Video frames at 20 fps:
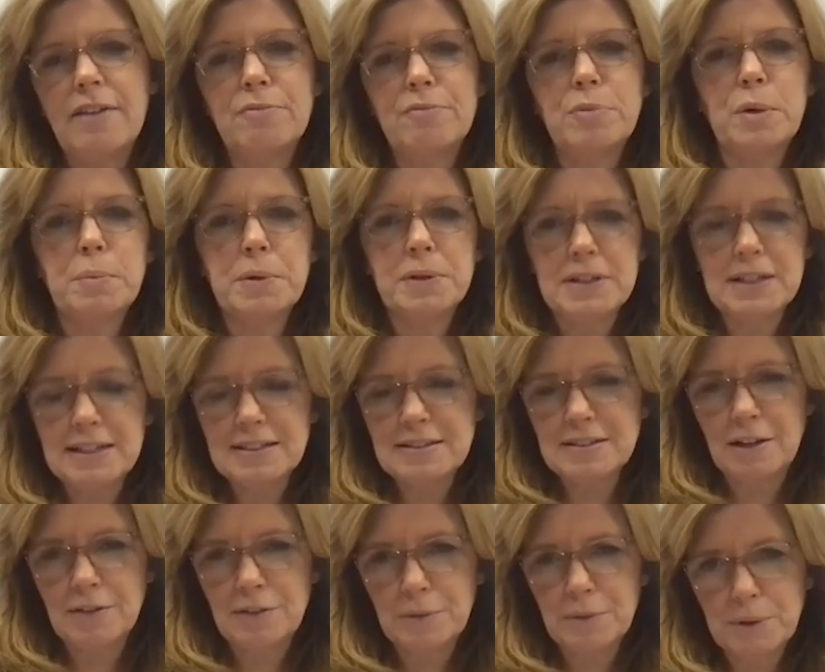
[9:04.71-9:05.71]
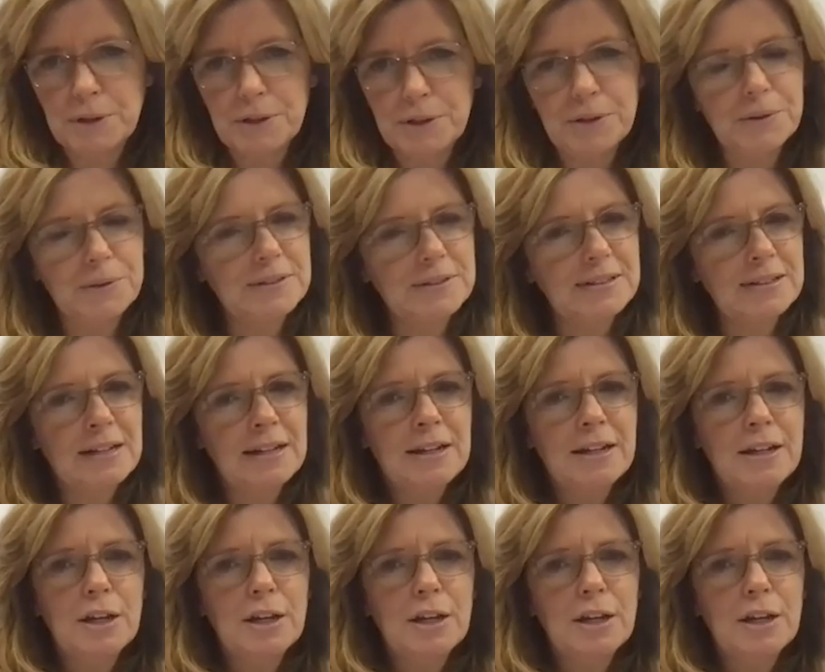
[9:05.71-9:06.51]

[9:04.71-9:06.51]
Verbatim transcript: to have more police on the roads.